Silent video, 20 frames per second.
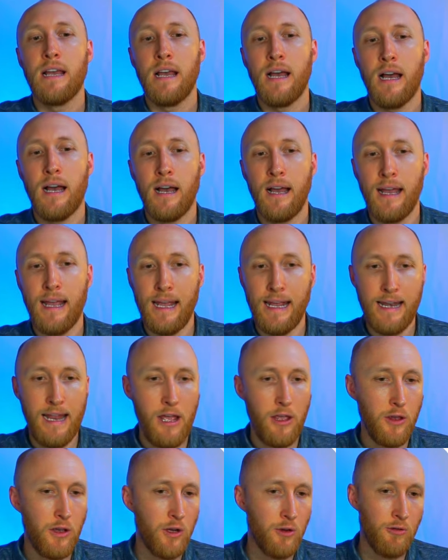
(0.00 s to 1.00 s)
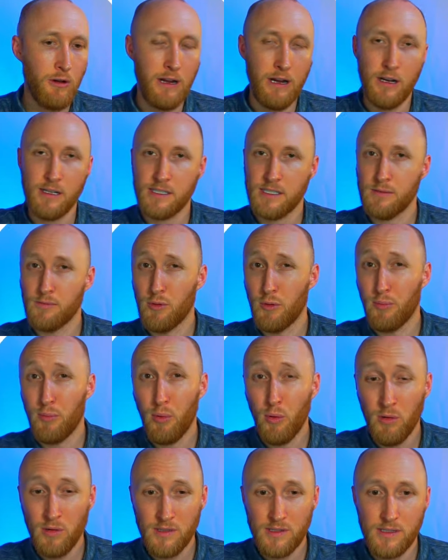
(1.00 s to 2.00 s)
and how you can create custom
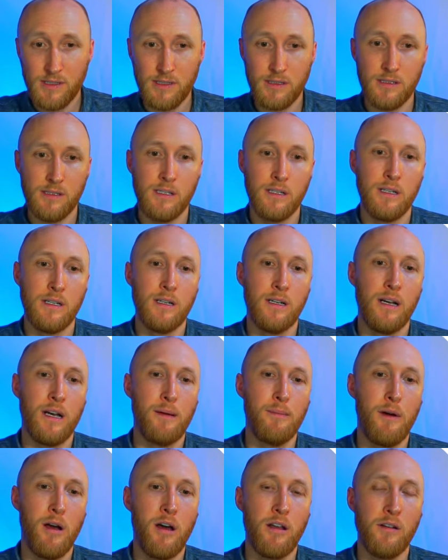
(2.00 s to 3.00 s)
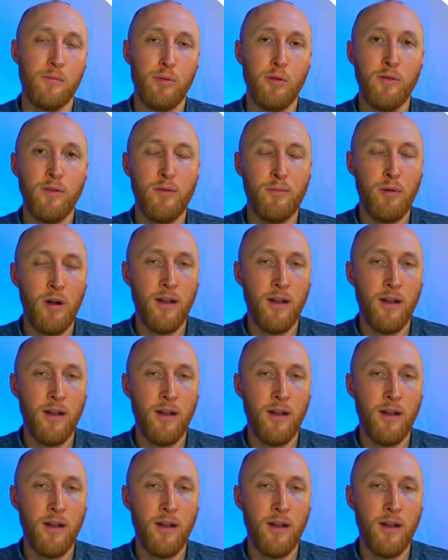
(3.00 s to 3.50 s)
reports on approval